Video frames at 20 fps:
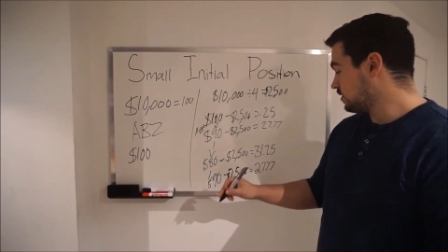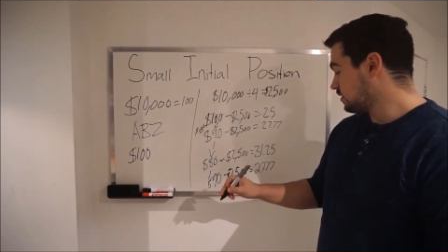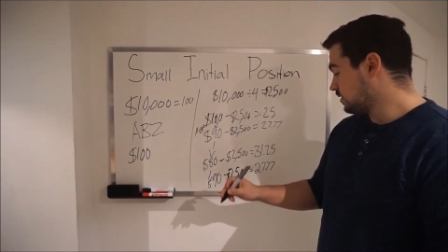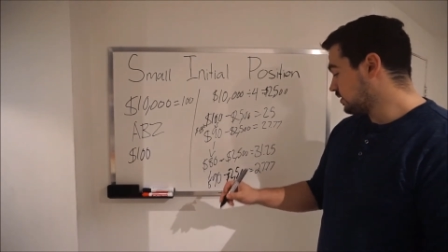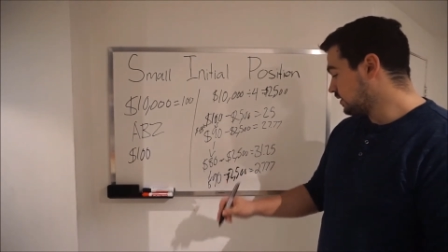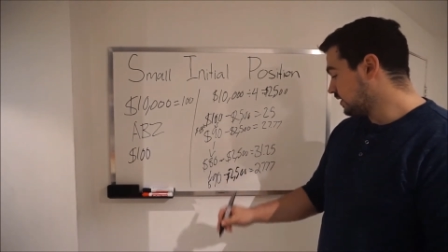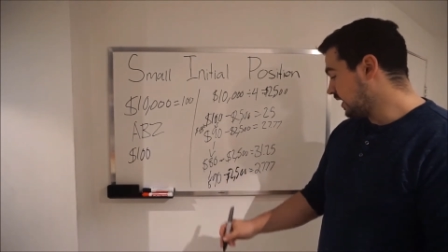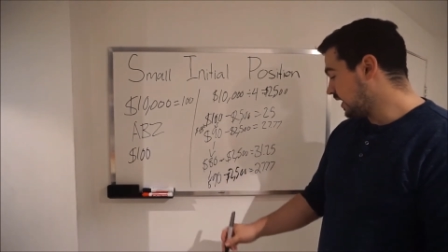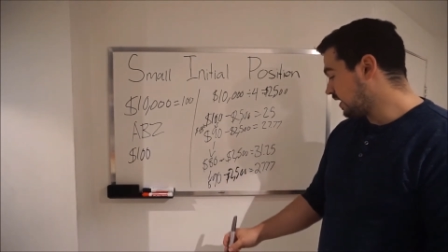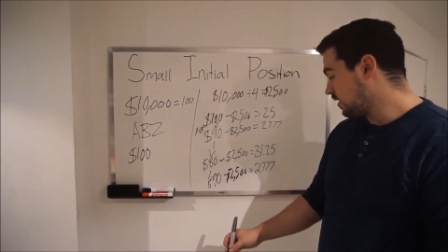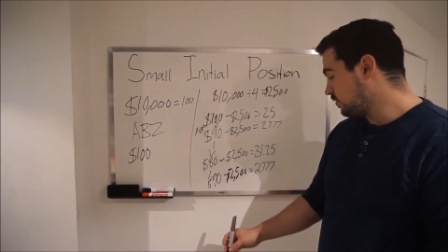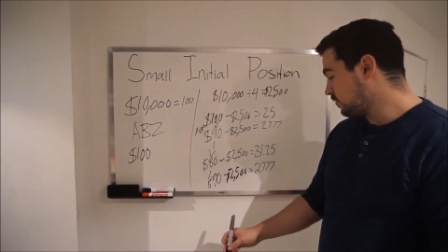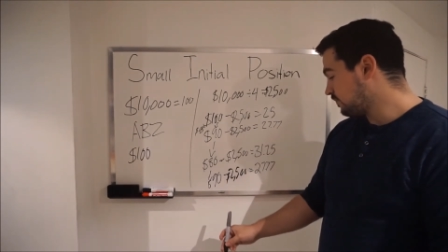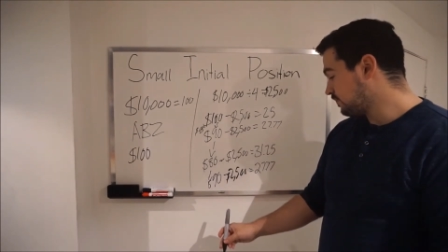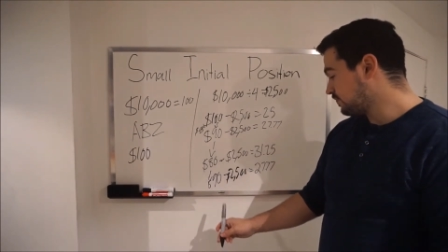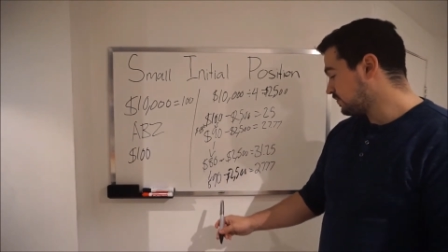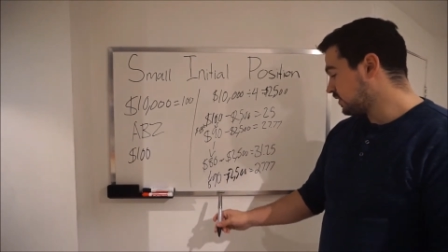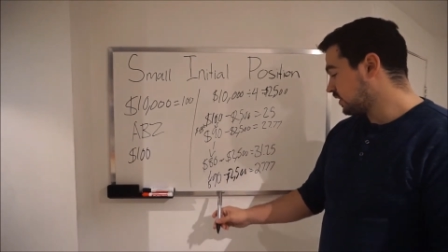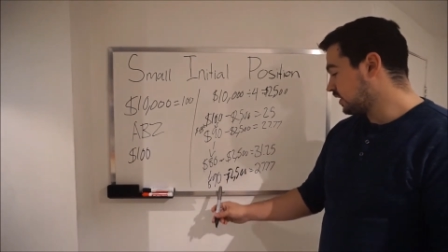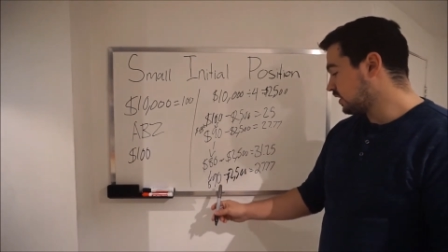Now
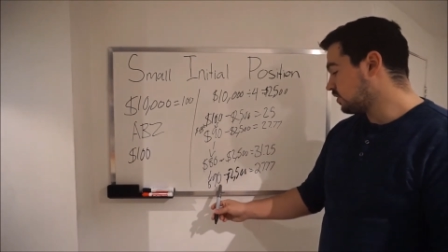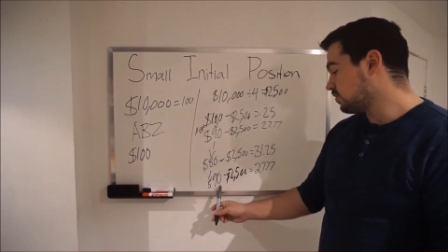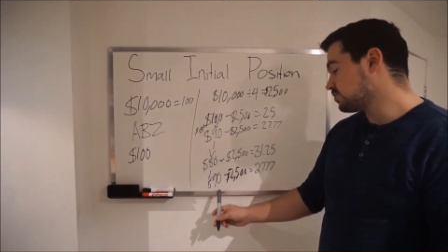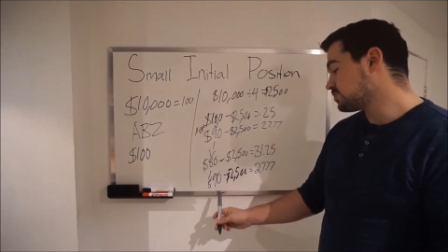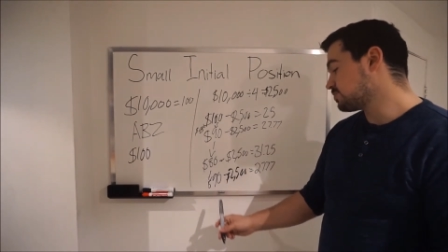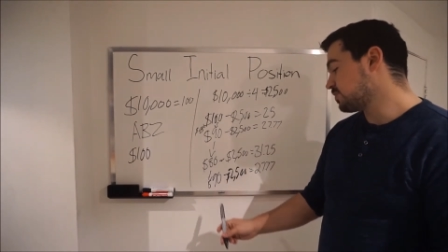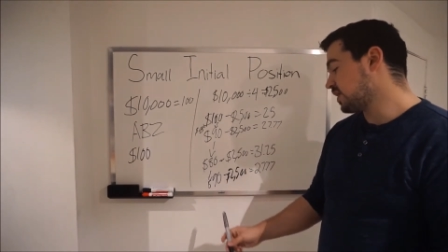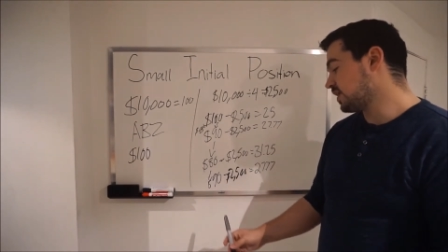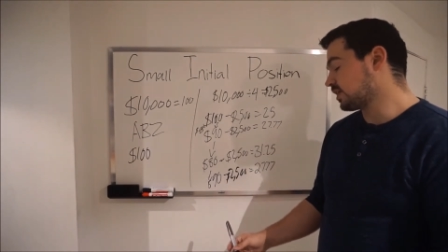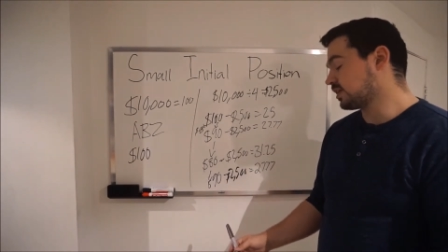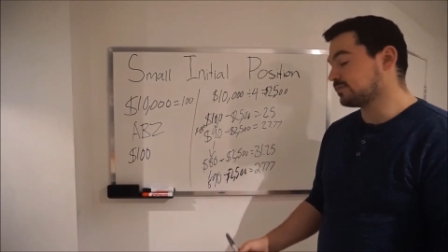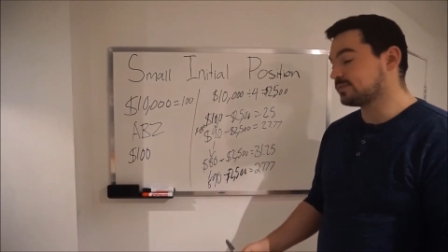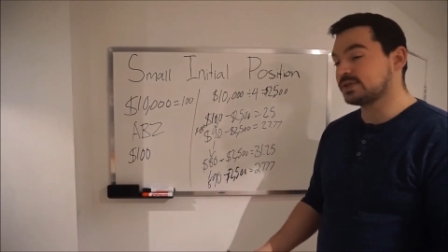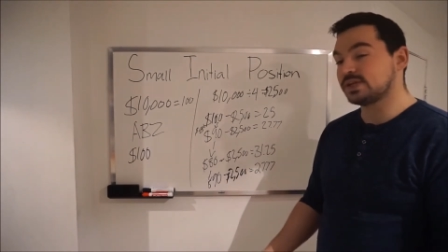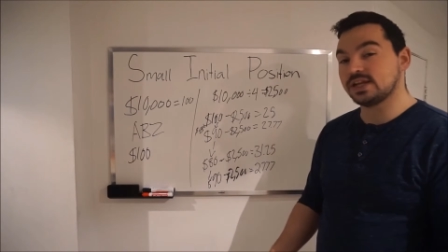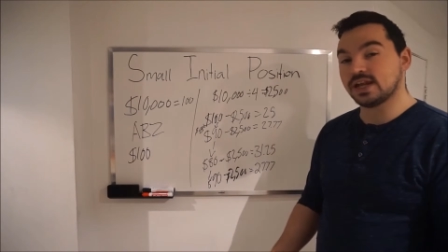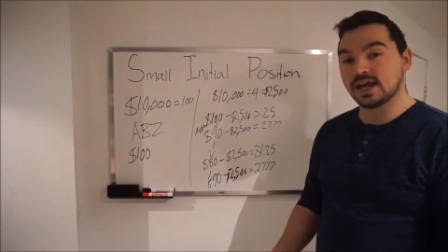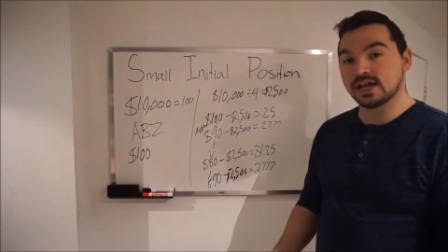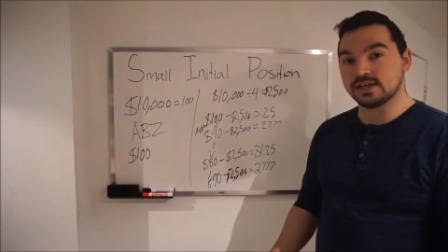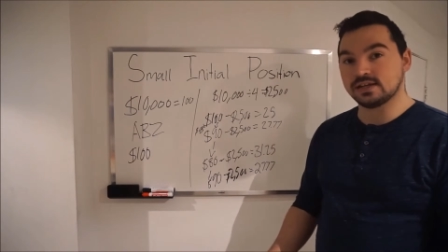it goes back up to
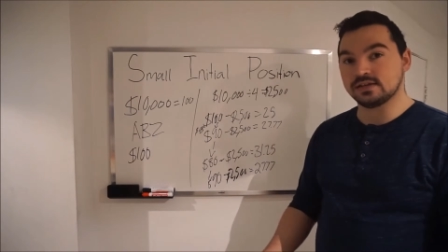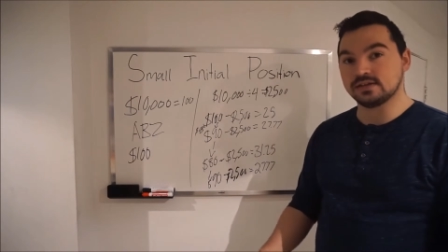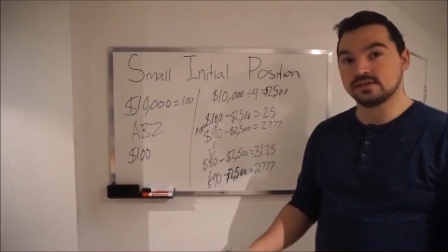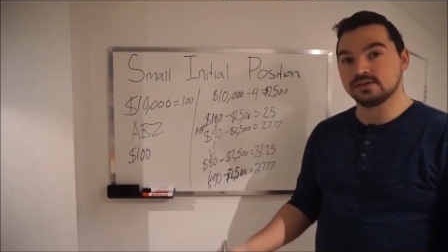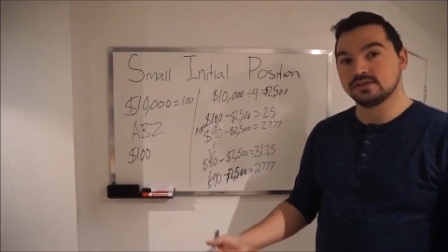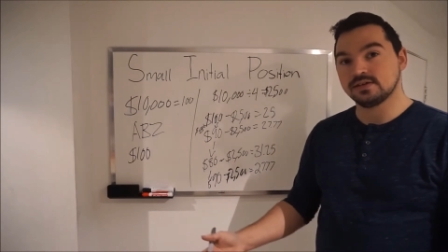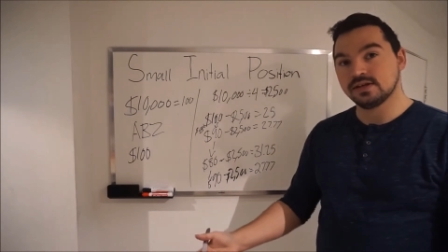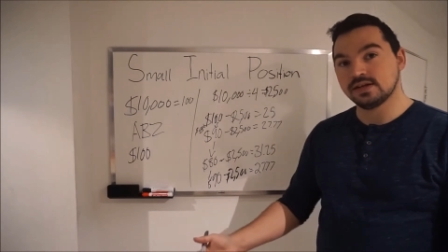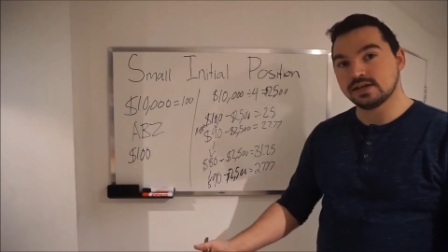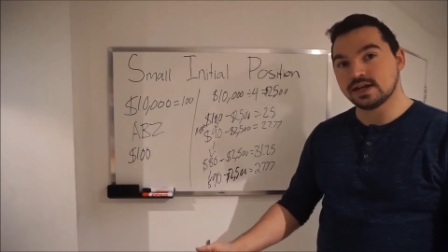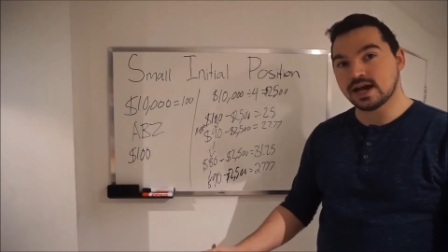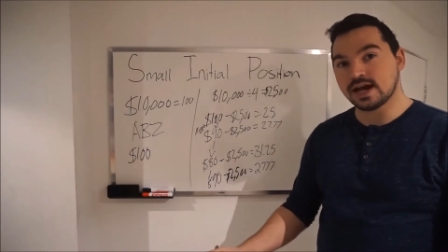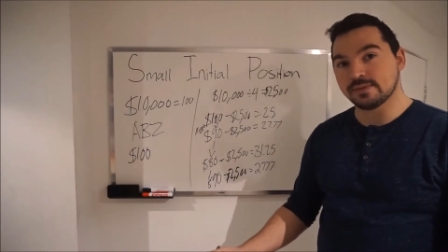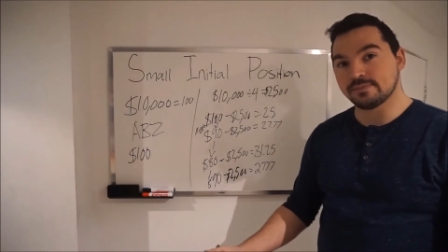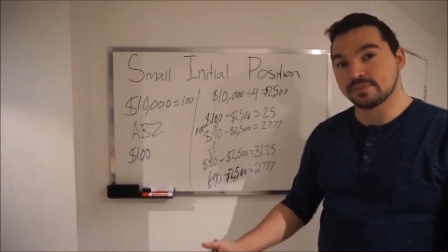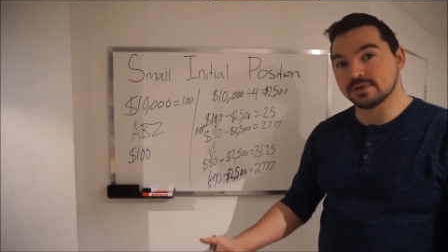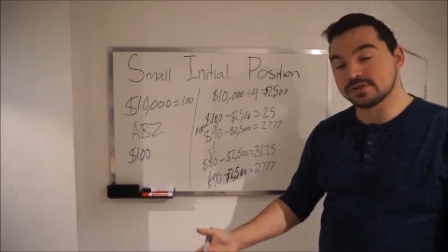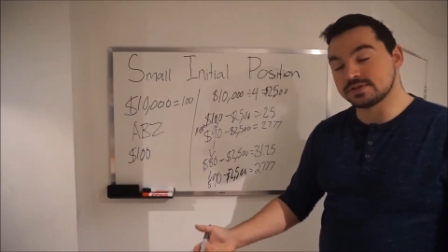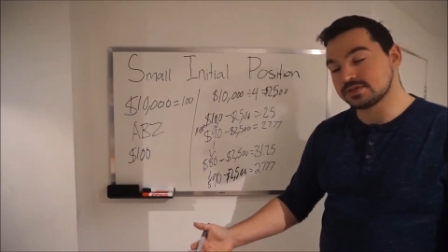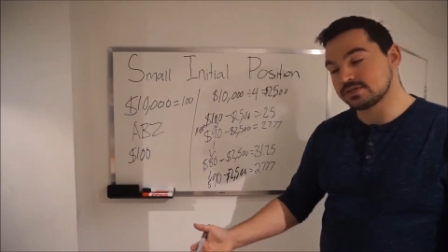90. It
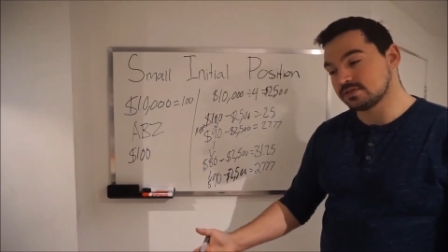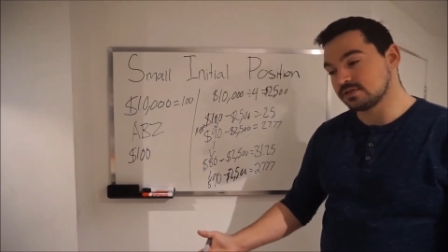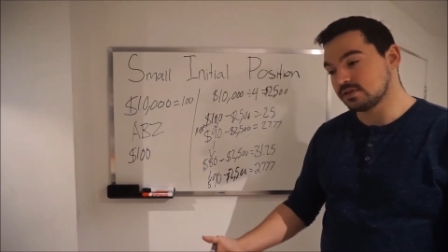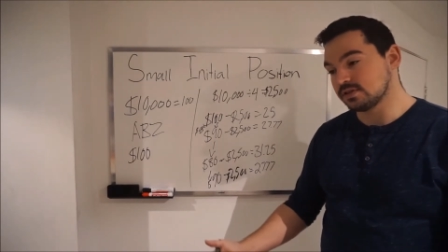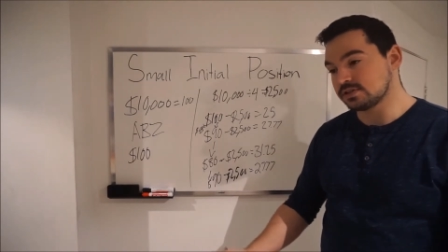happens.